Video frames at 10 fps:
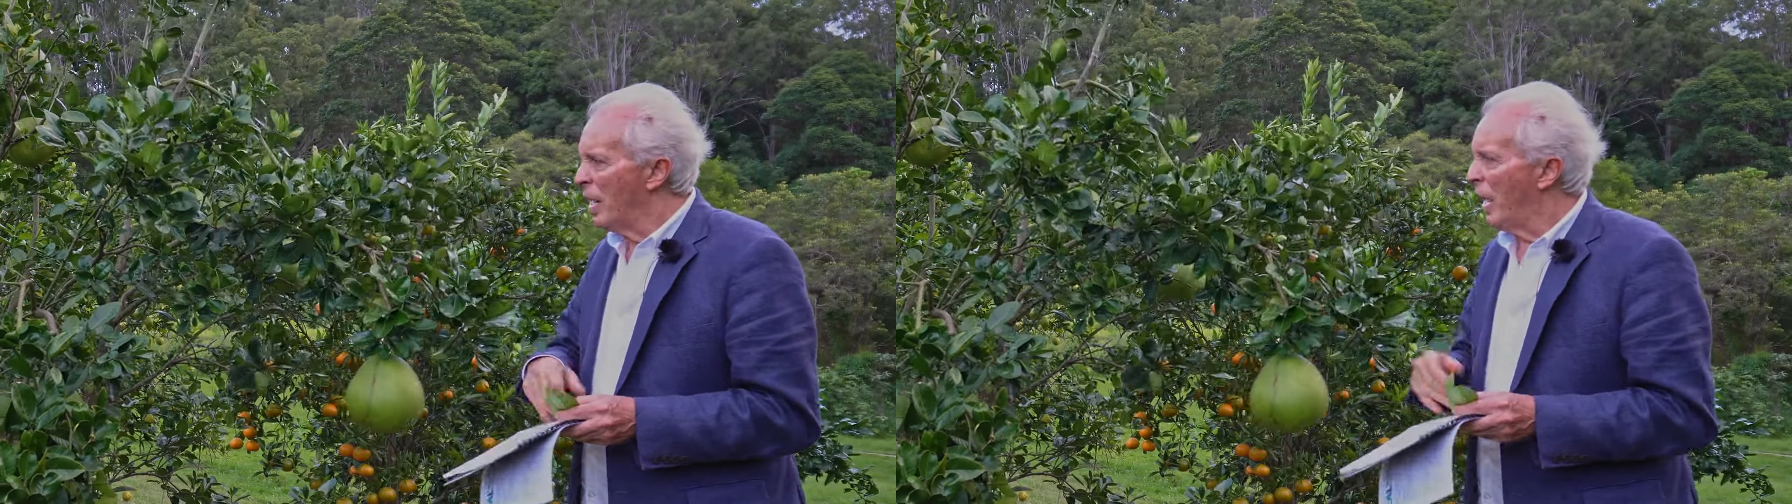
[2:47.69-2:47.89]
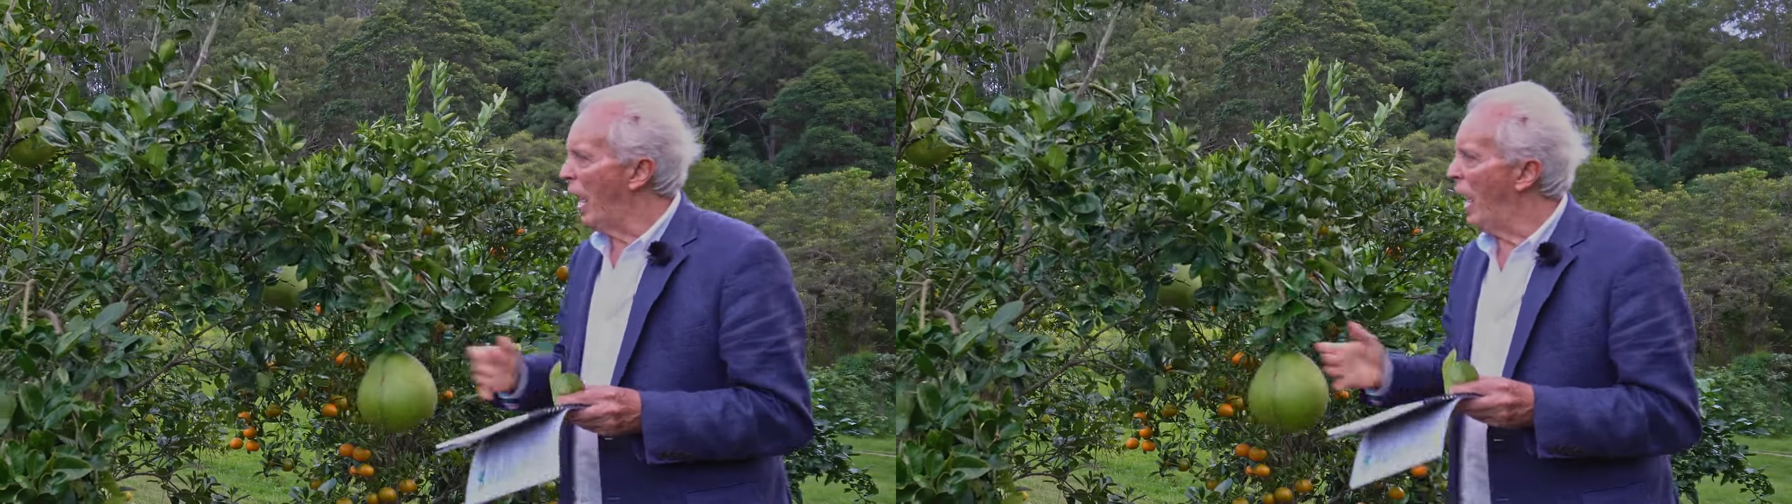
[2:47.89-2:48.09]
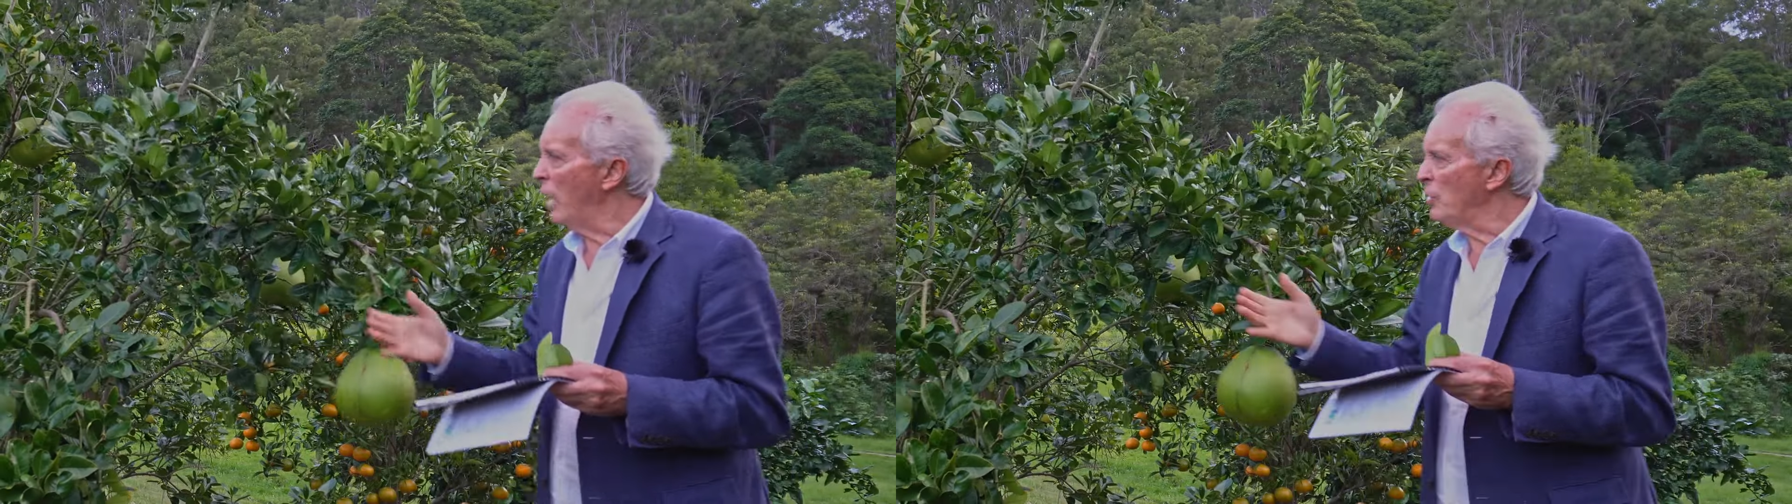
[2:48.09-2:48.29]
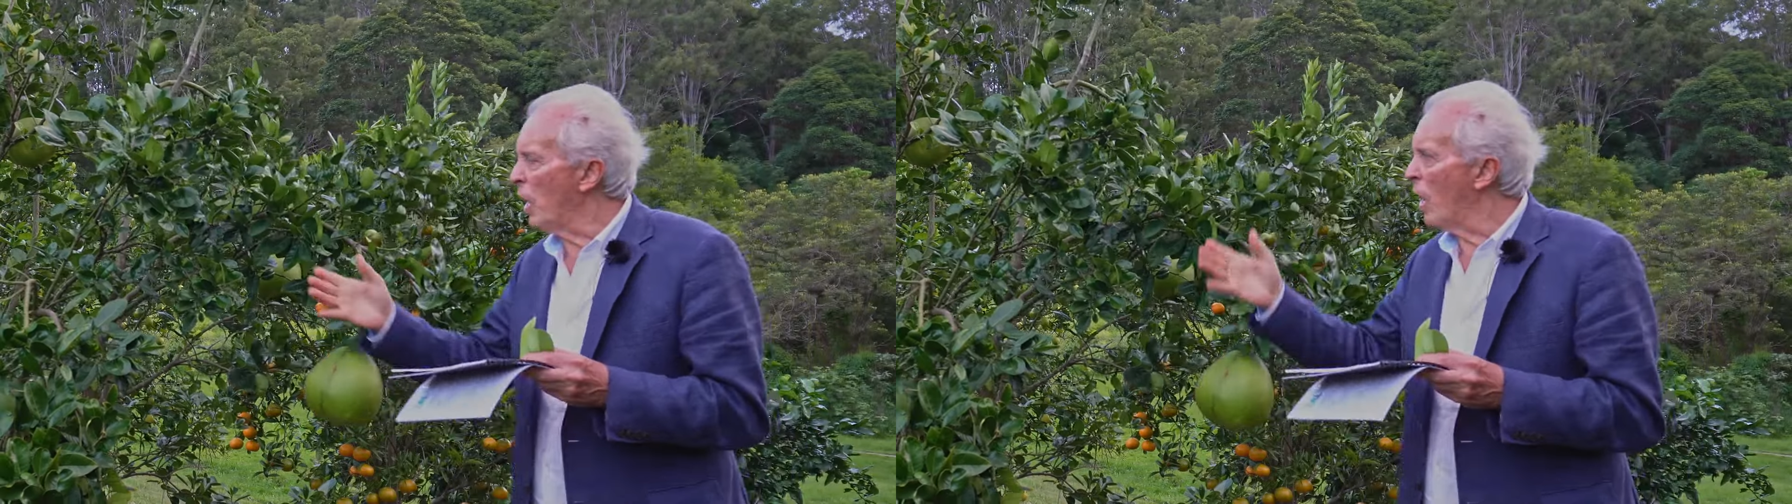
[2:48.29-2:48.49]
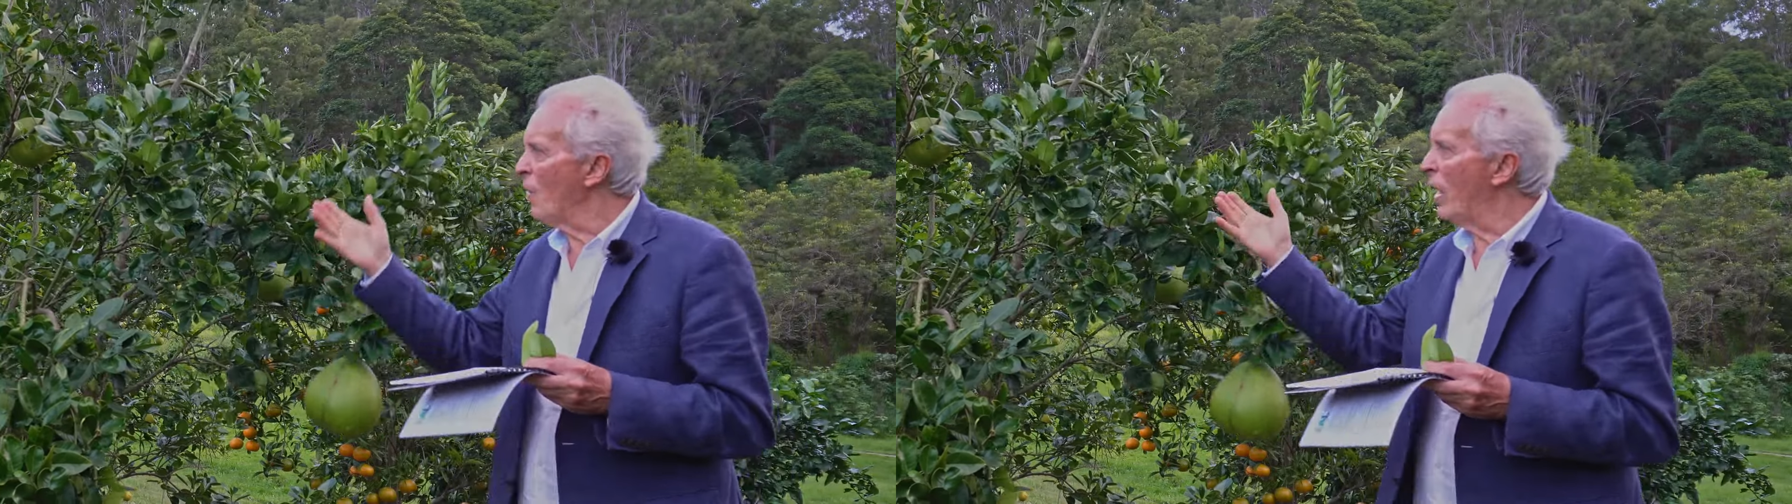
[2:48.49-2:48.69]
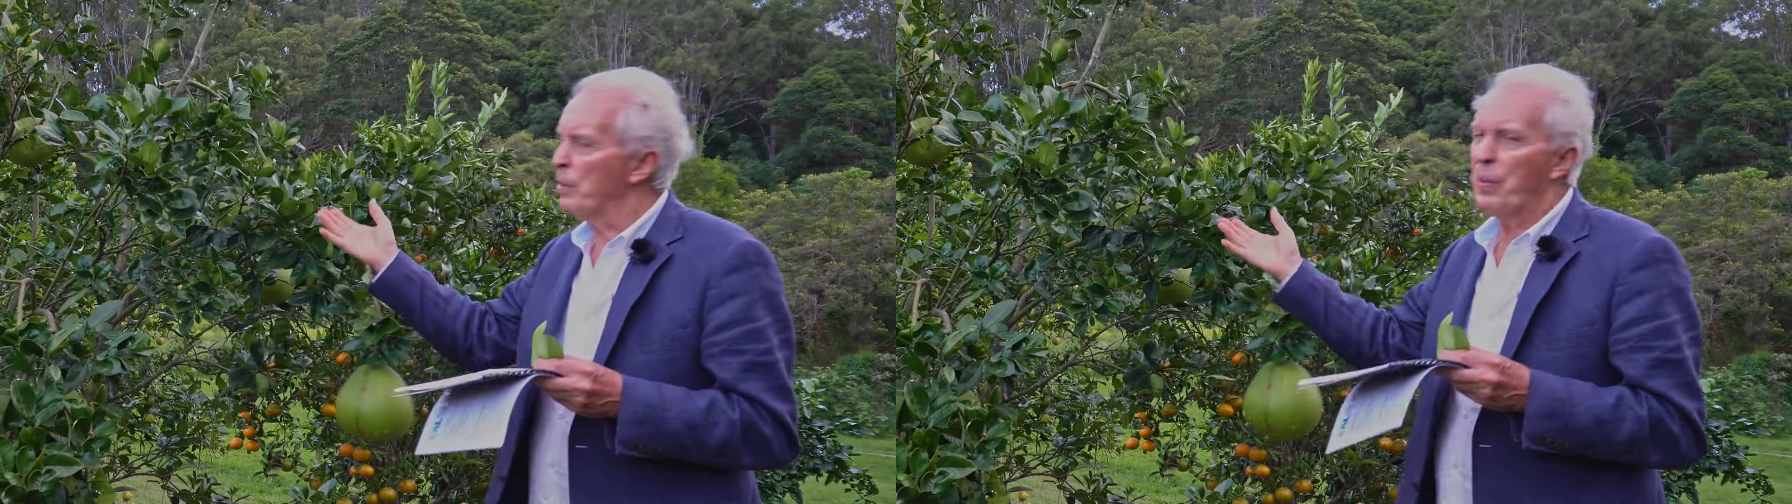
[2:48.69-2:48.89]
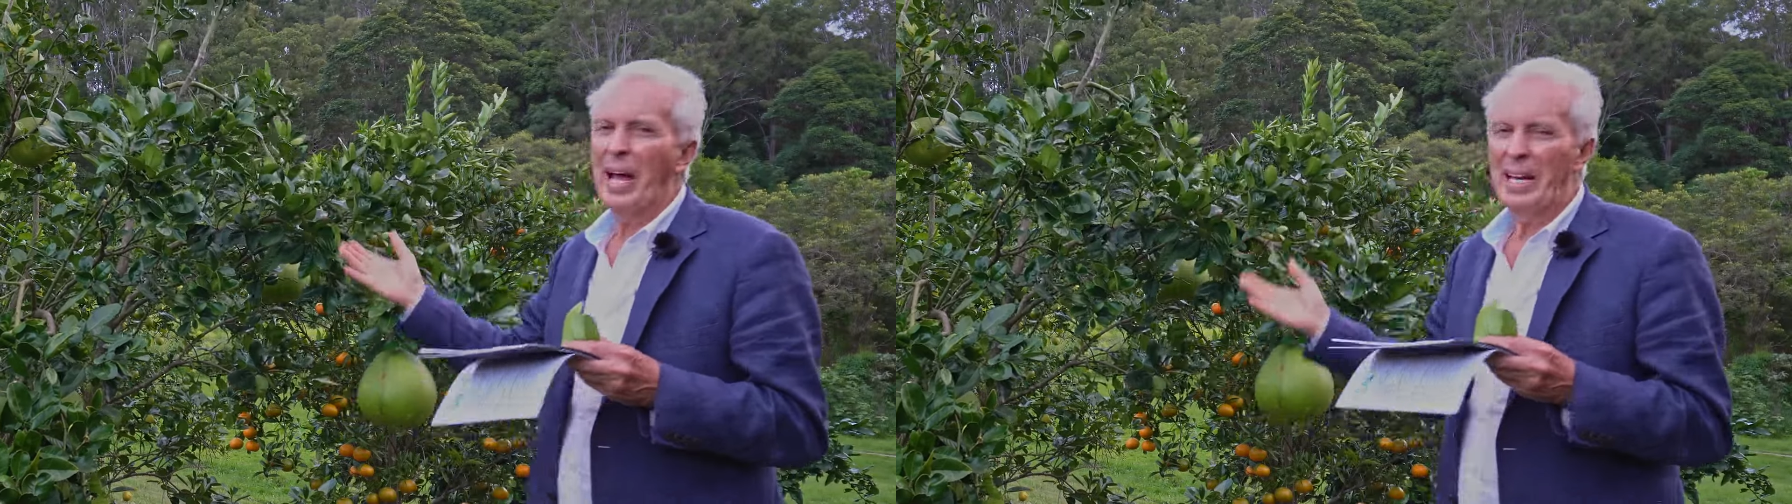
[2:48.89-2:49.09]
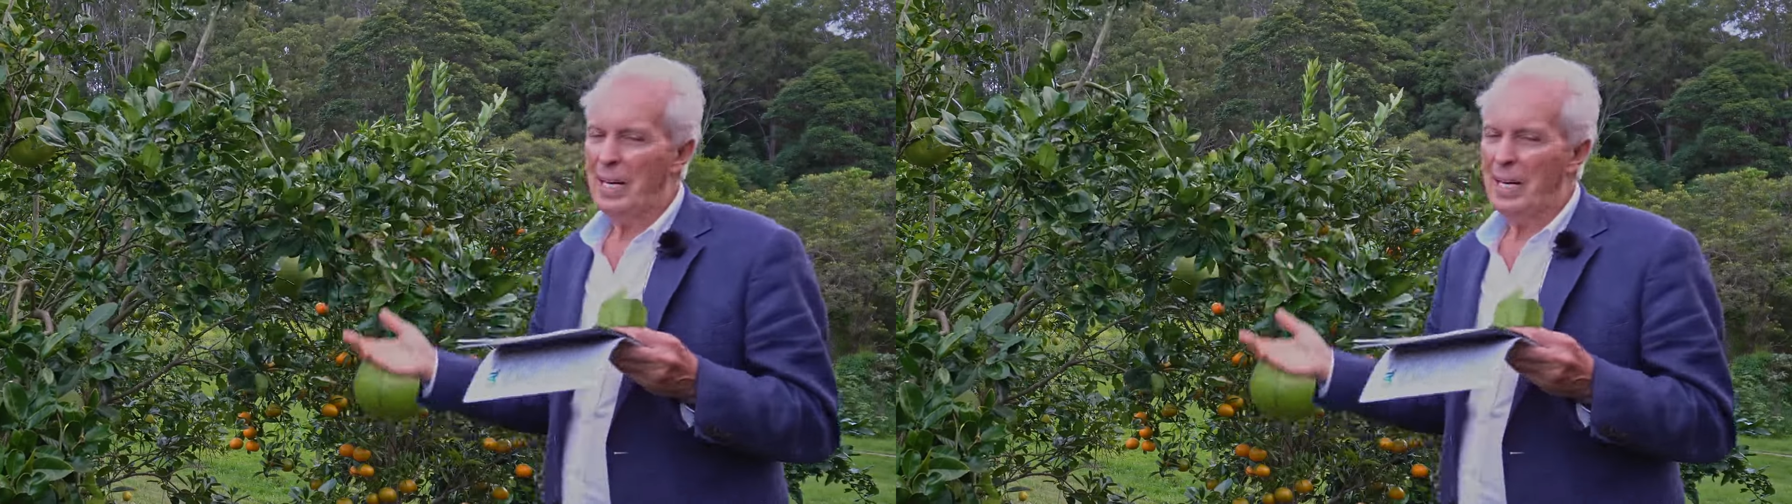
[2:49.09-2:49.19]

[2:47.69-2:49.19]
And you go around the plant,